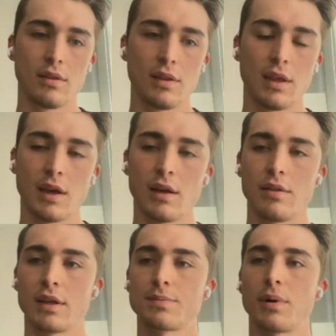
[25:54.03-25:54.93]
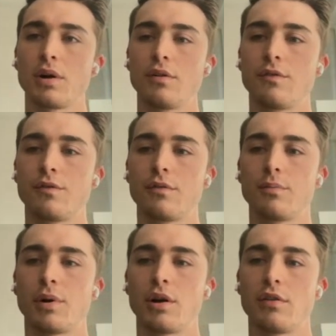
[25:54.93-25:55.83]
Yeah, that's part of
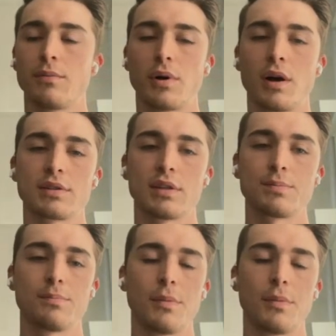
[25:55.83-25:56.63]
the process.